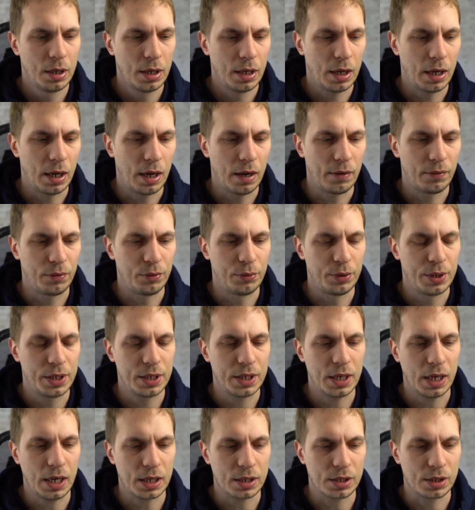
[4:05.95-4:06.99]
have read
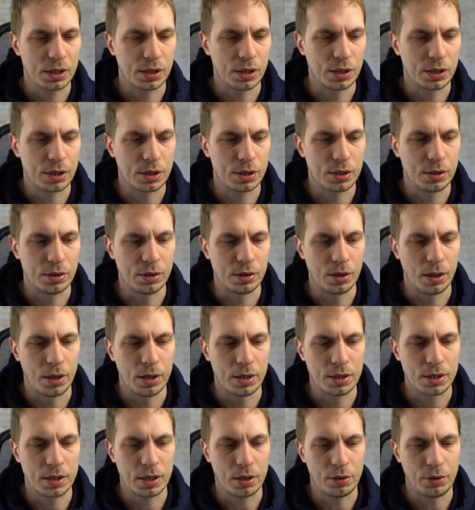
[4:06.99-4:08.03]
access to
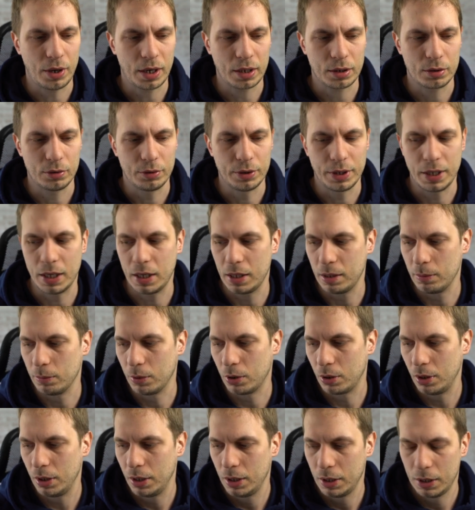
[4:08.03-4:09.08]
this directory
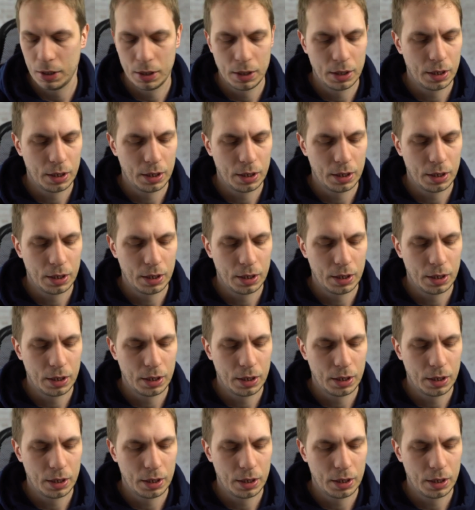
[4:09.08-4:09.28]
anymore,